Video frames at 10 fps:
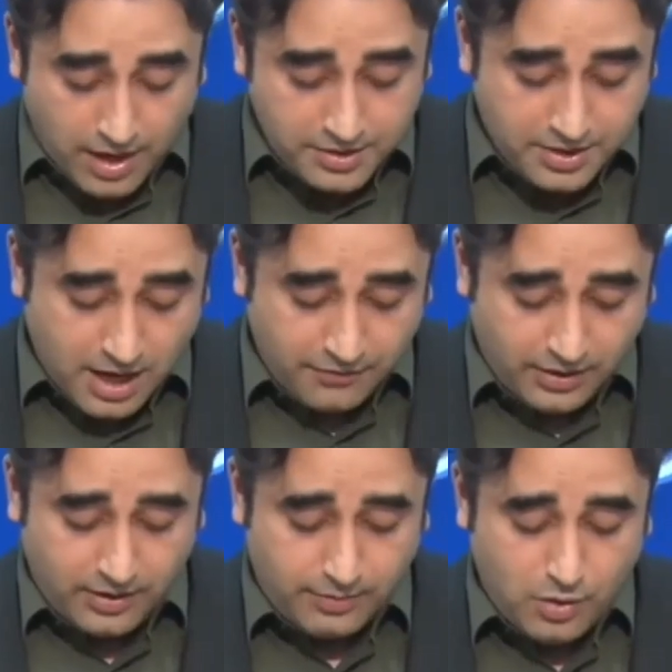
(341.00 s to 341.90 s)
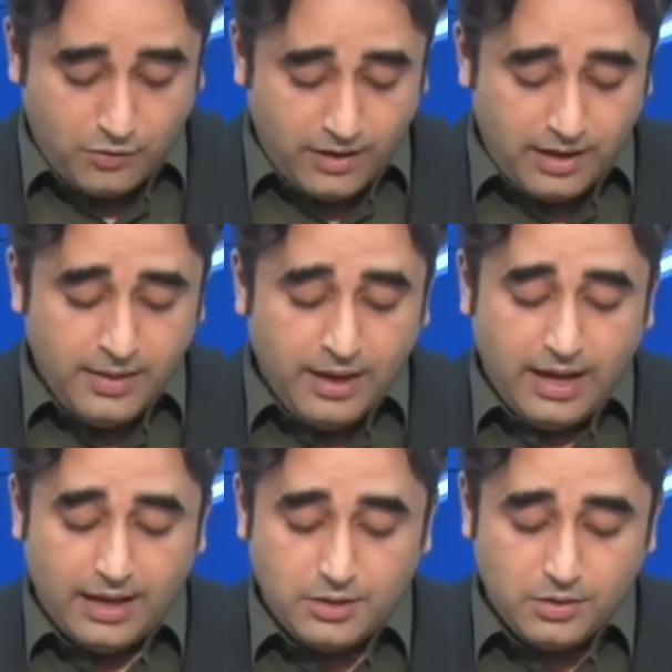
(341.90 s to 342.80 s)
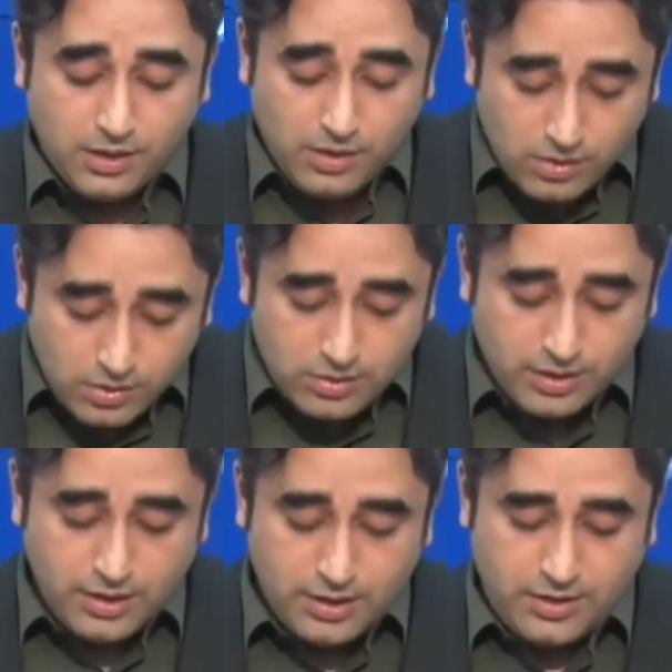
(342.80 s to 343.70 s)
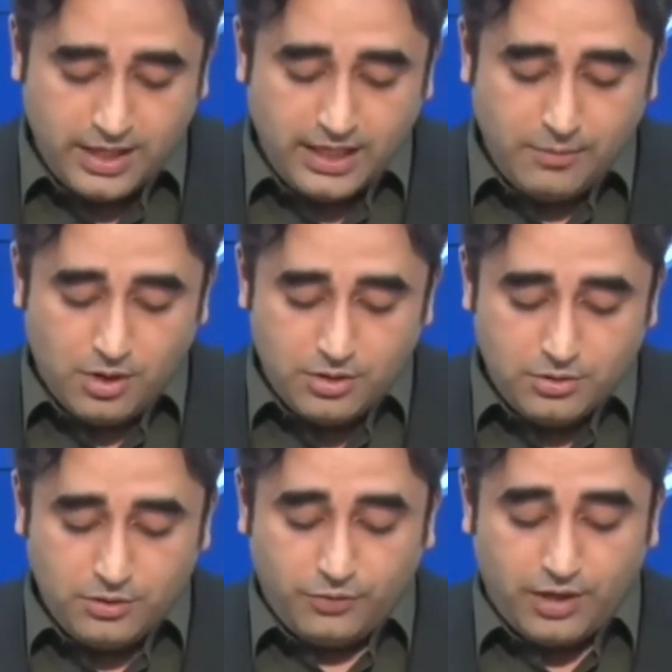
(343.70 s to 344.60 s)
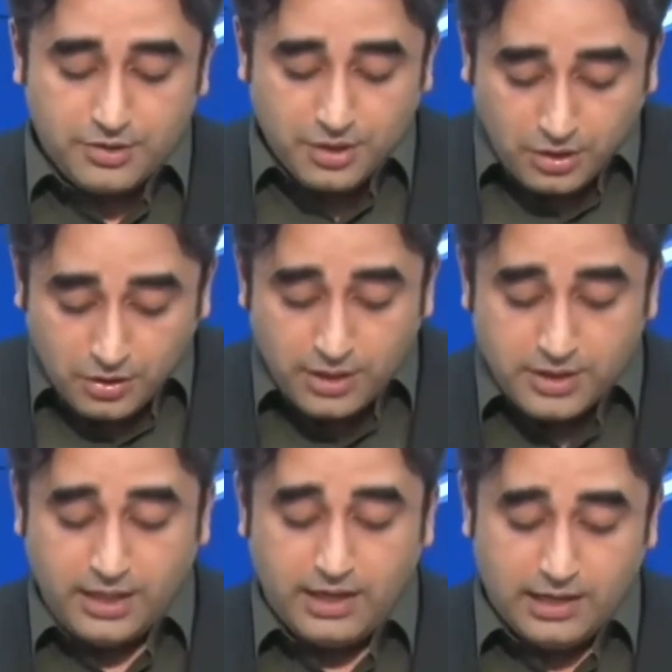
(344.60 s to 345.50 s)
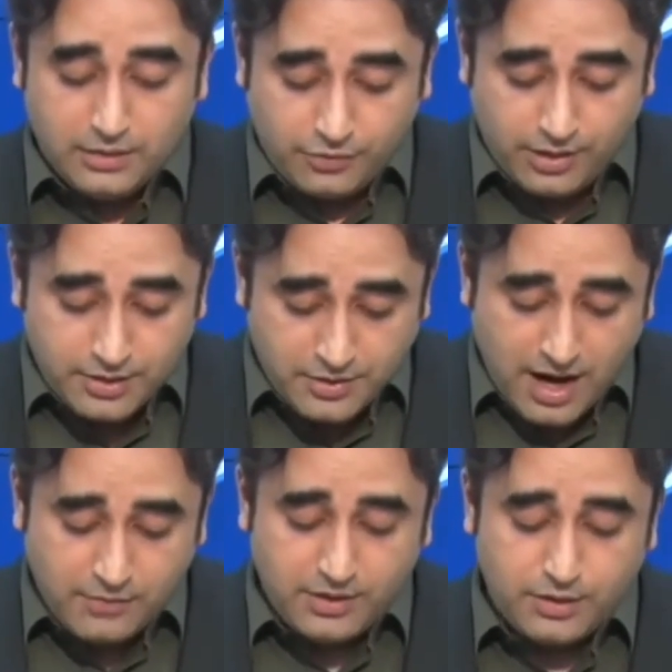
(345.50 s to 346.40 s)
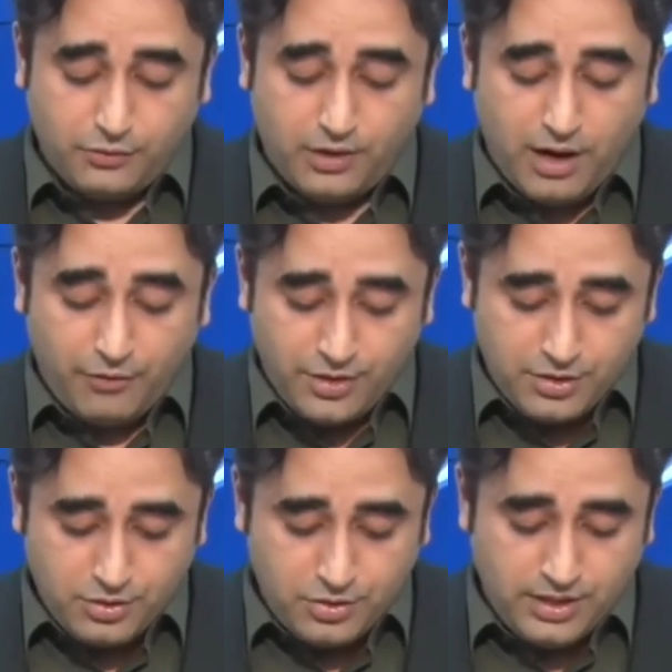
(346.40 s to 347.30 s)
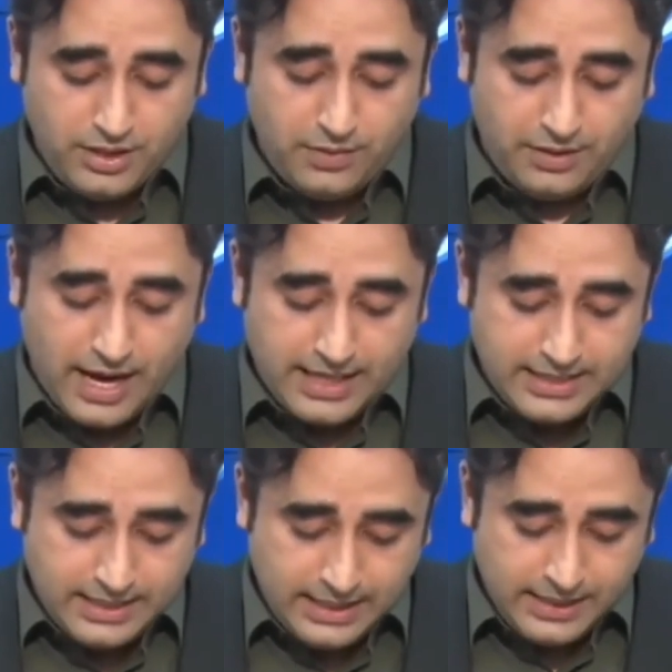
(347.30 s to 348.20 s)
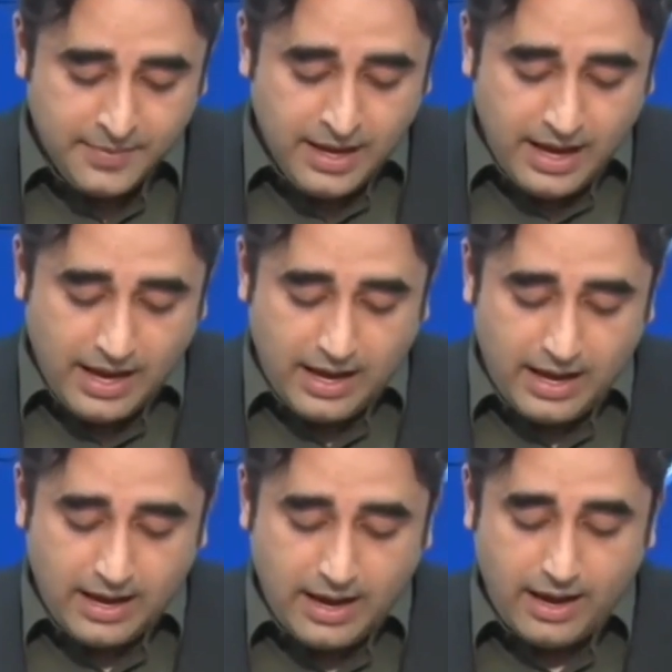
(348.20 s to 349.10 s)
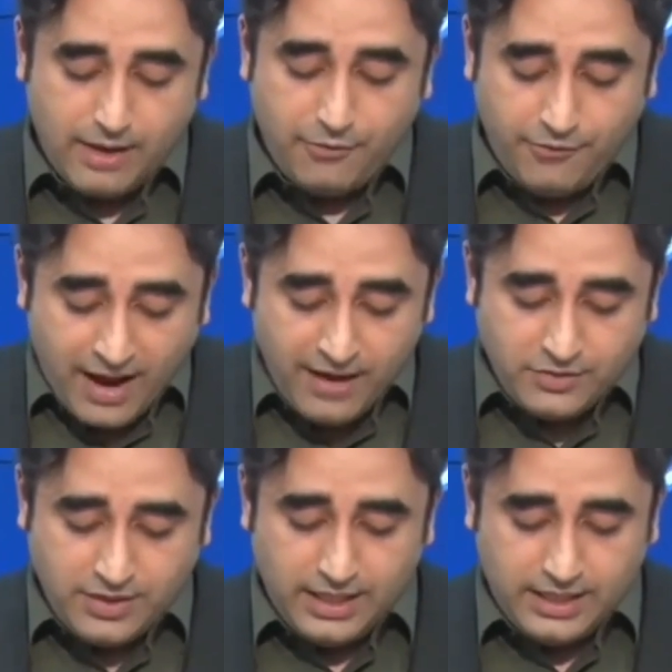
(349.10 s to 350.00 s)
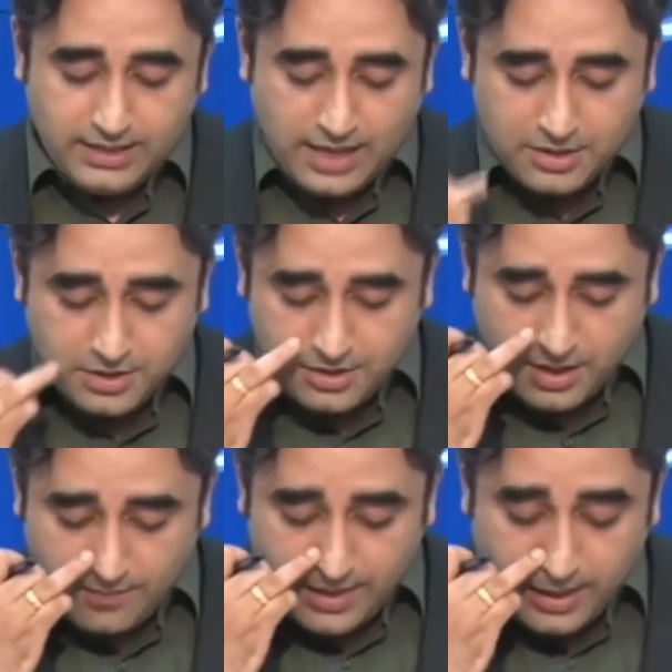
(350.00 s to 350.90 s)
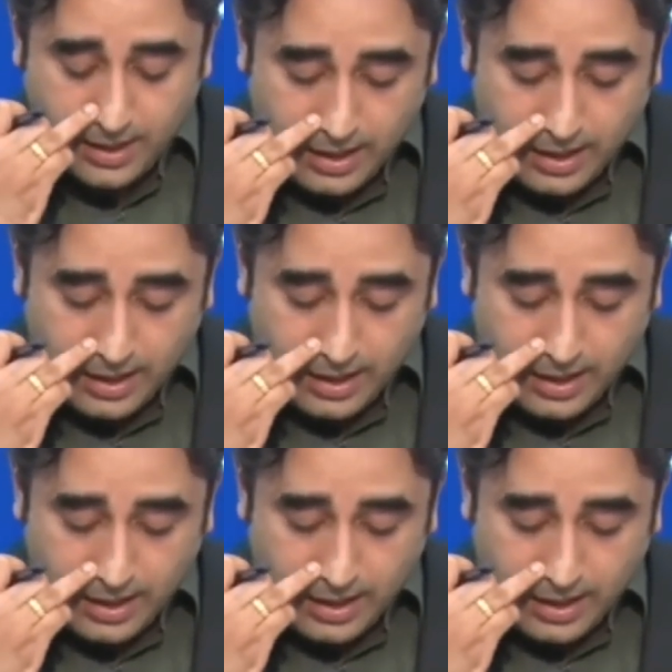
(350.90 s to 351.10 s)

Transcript: staff here at MOFA, and to include training modules for our security guards, for our drivers, for our officials who deal with IT. And 5 training sessions have been